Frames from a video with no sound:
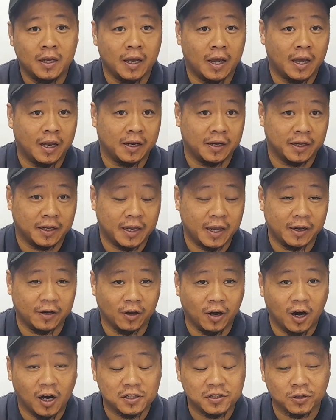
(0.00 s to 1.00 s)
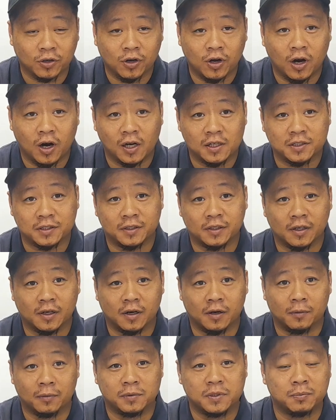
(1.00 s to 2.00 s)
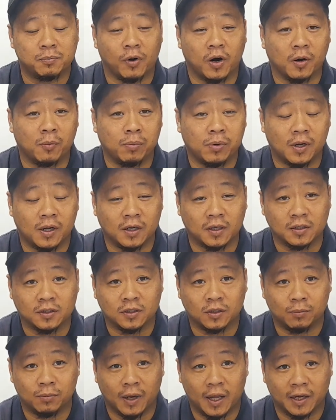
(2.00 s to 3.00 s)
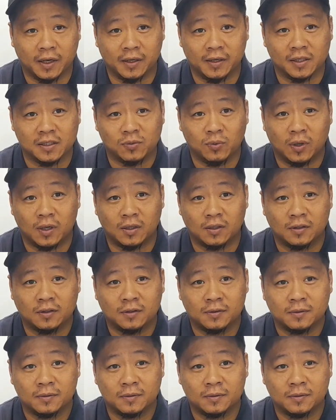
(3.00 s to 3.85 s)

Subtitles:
and it can also cause the spark plug to blacken as well.